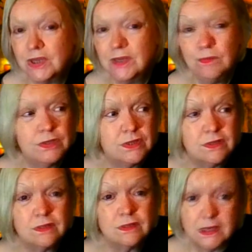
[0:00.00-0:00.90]
she
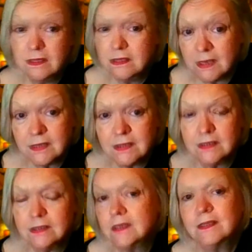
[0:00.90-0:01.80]
was did
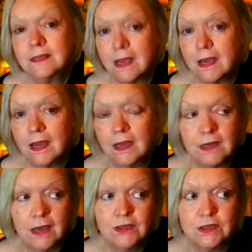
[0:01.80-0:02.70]
this and did that
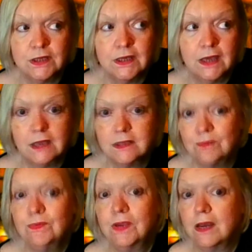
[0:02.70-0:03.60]
and actually had
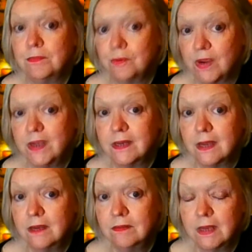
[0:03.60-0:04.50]
some kind of
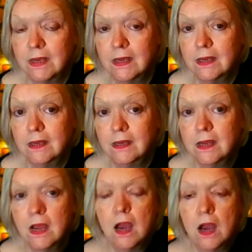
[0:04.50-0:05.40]
breakdown there?
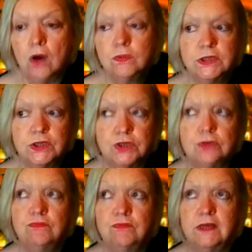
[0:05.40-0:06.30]
Oh, did
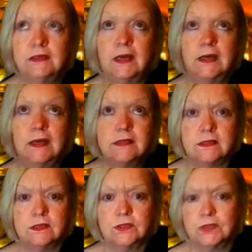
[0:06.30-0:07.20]
you
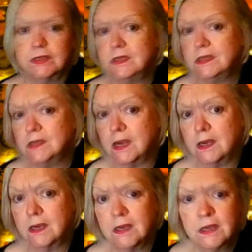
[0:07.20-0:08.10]
realize that she,
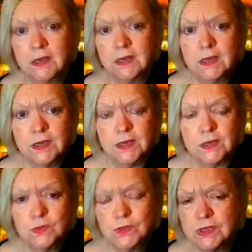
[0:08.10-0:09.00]
uh,
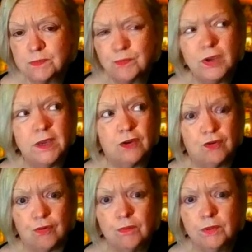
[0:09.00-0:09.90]
you know, she's pretty
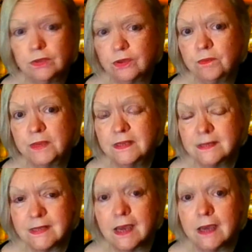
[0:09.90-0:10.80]
crumbled up
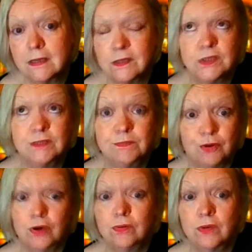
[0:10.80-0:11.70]
inside and she's
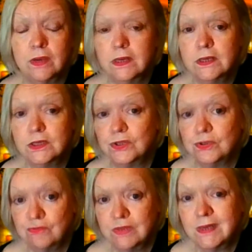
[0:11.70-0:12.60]
broken?
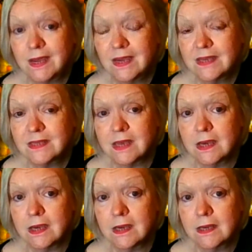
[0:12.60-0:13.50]
Did you realize
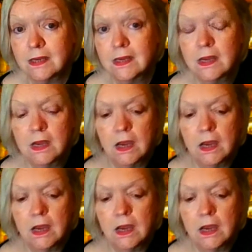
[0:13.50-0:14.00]
that?